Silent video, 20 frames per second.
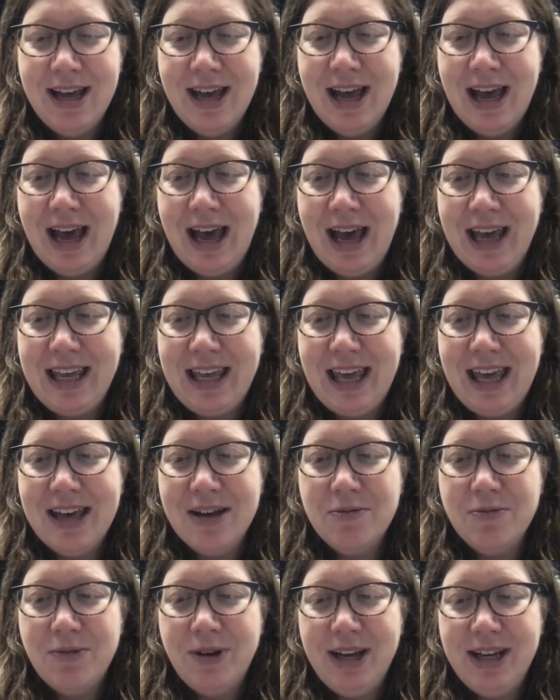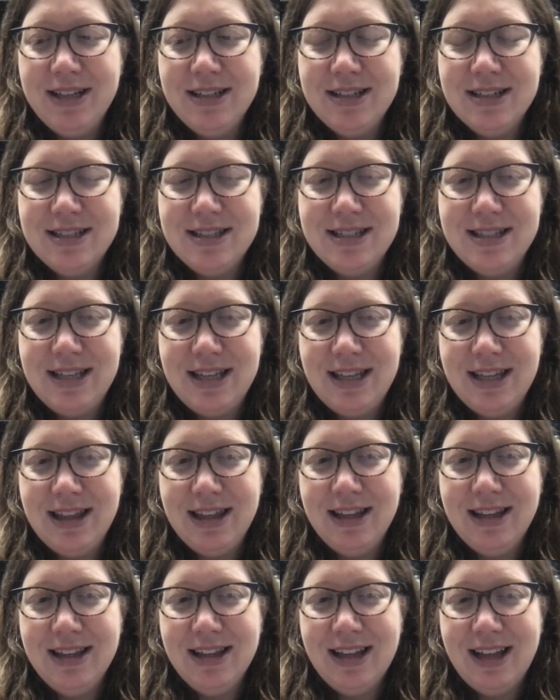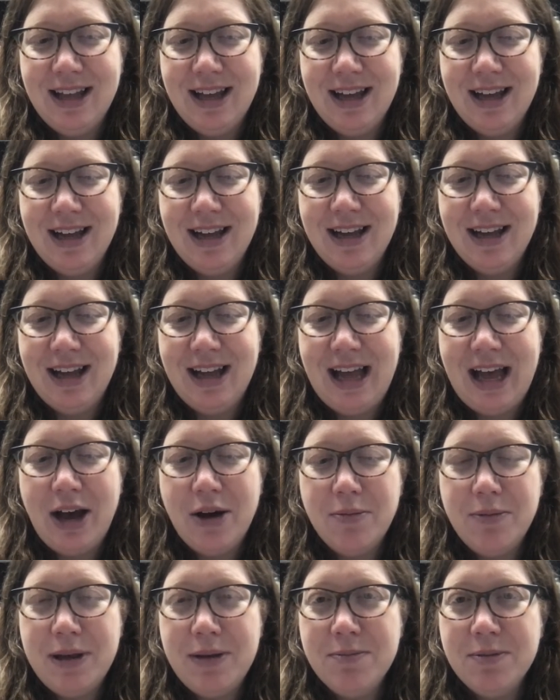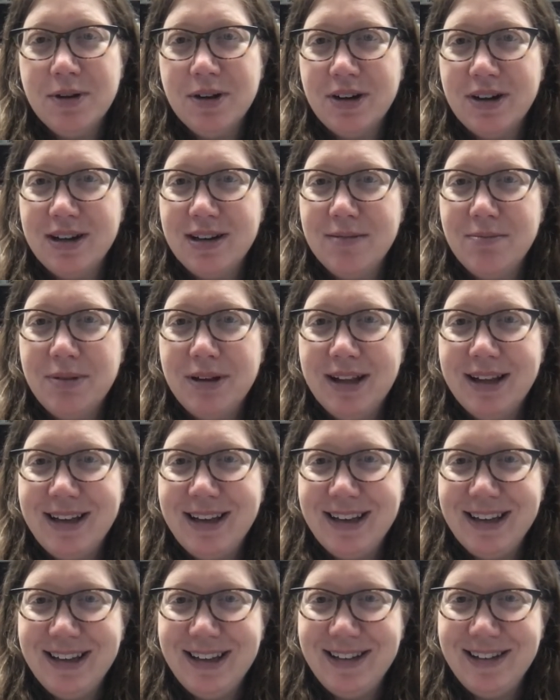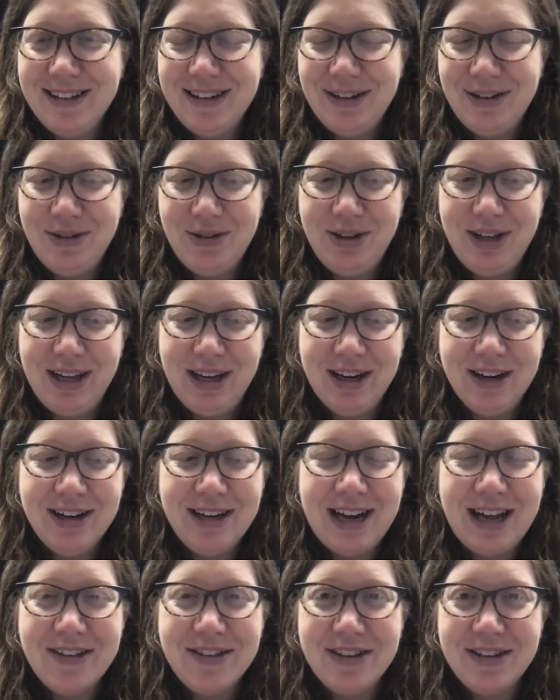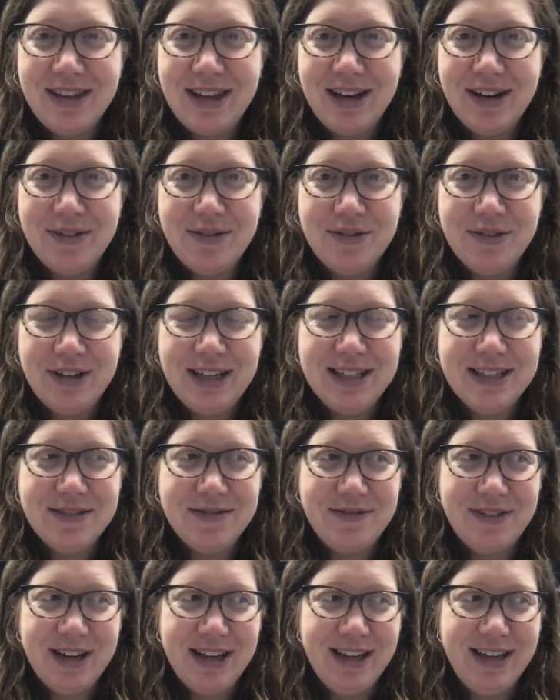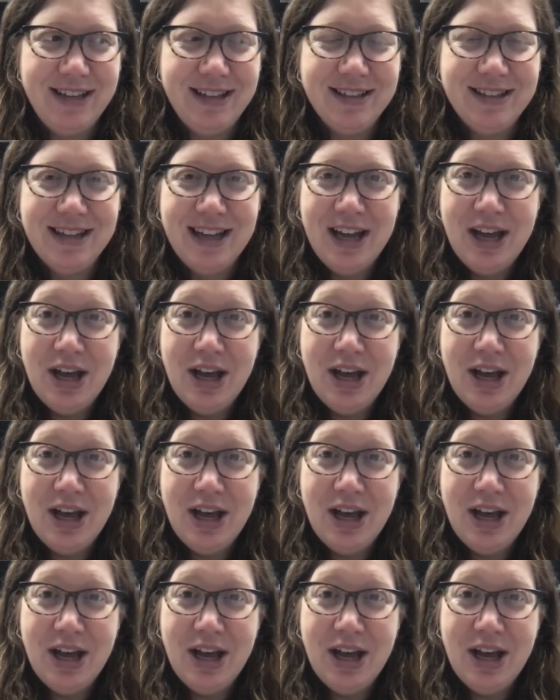I can't wait to see how people are going to plug in the new year, now that they are free to find